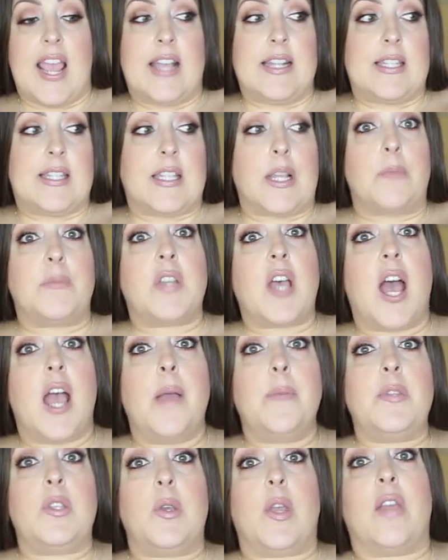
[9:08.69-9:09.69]
And
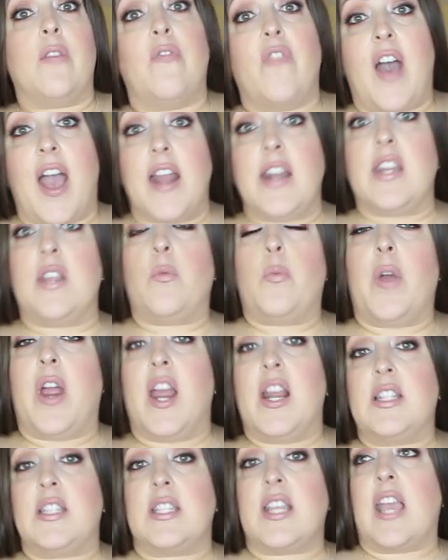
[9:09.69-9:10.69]
sometimes you can find it
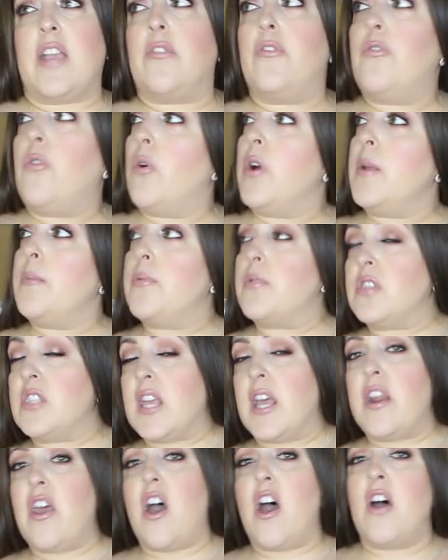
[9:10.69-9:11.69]
where it's like
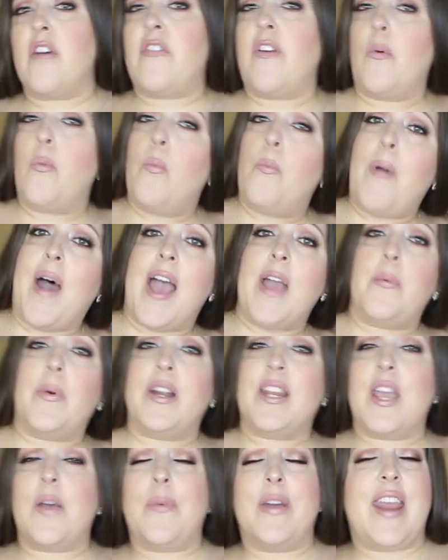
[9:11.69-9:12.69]
40% off, buy
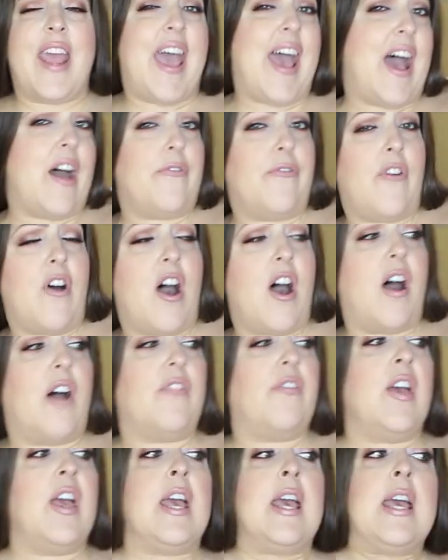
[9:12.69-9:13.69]
one, get one half
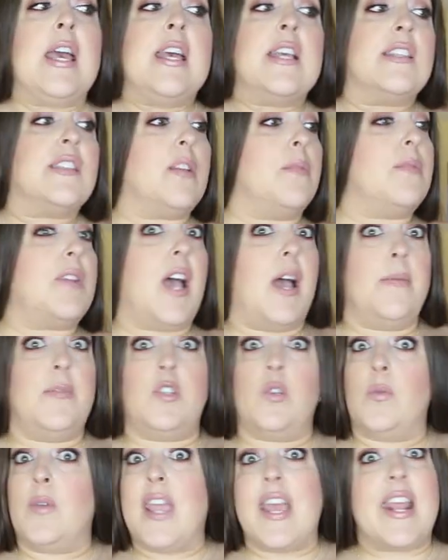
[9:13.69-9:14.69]
off.
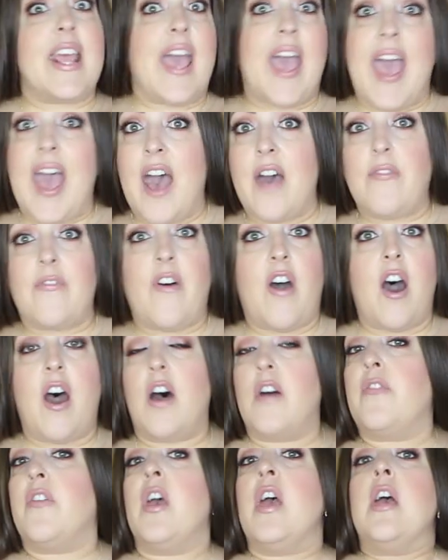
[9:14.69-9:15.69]
Sometimes you get it half
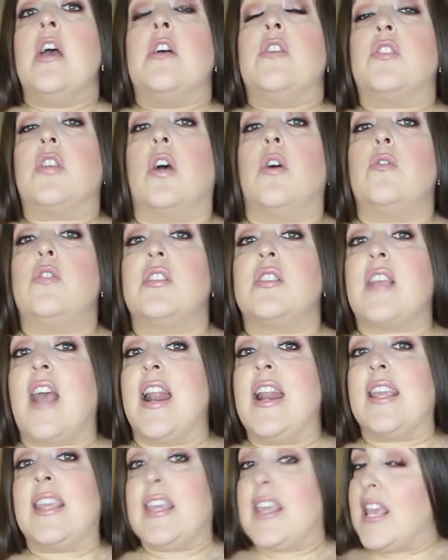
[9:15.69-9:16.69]
off. So just
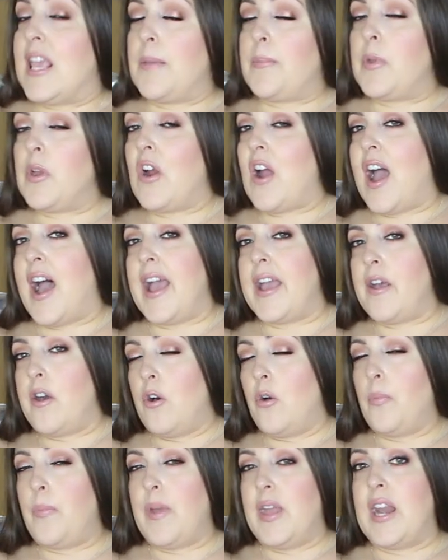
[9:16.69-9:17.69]
kind of keep your eye
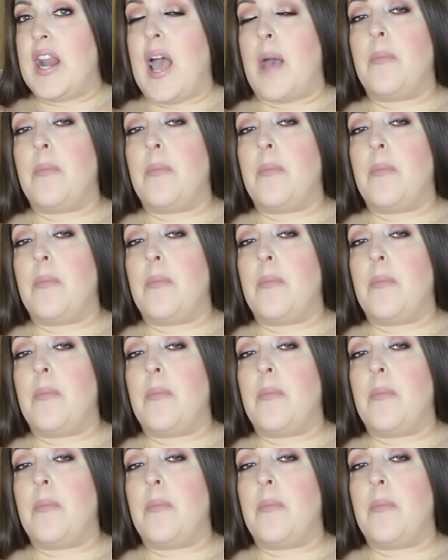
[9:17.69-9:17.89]
open.